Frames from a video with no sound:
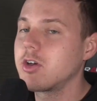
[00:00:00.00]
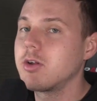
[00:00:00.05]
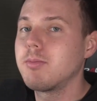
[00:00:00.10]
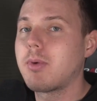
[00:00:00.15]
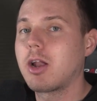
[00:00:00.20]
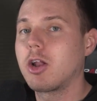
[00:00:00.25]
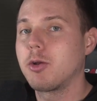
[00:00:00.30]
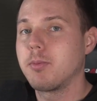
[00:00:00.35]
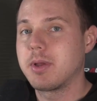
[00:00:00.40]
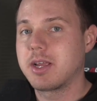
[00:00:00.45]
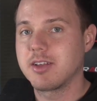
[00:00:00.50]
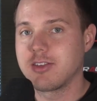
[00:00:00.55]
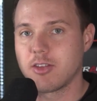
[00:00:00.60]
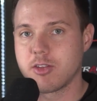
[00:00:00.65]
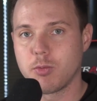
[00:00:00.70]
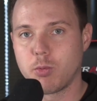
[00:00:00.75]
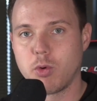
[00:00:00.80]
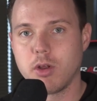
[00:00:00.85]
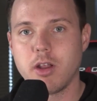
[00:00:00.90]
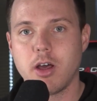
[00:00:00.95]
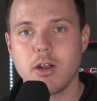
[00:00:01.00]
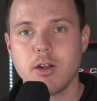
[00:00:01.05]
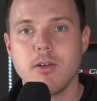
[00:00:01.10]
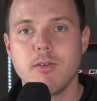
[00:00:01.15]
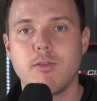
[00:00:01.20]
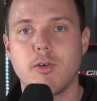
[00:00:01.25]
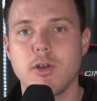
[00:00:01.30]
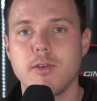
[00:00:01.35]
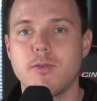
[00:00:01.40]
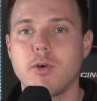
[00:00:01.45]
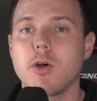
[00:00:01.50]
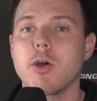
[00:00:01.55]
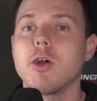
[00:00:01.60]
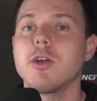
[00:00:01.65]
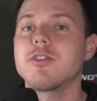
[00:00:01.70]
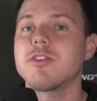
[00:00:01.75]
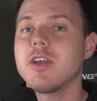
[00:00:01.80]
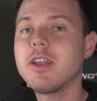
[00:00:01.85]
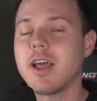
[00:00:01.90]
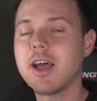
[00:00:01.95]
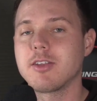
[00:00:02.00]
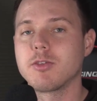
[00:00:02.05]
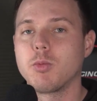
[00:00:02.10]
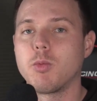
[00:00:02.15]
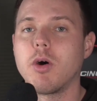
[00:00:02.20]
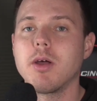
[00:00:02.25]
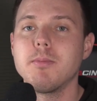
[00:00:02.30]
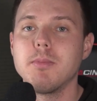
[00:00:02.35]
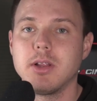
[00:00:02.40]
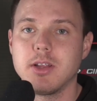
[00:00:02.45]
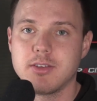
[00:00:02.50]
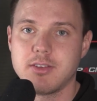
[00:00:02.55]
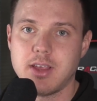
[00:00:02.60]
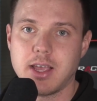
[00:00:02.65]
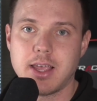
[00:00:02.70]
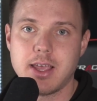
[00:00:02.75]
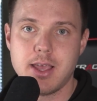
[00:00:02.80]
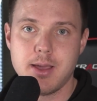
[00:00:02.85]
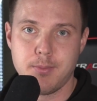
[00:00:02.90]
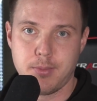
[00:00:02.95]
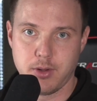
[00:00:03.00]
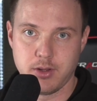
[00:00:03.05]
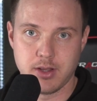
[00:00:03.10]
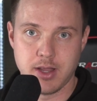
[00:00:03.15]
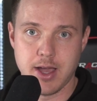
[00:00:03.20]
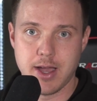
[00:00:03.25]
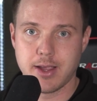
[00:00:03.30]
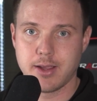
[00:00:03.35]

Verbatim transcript: is a good monitor because it's one hundred forty-four hertz and it has one millisecond input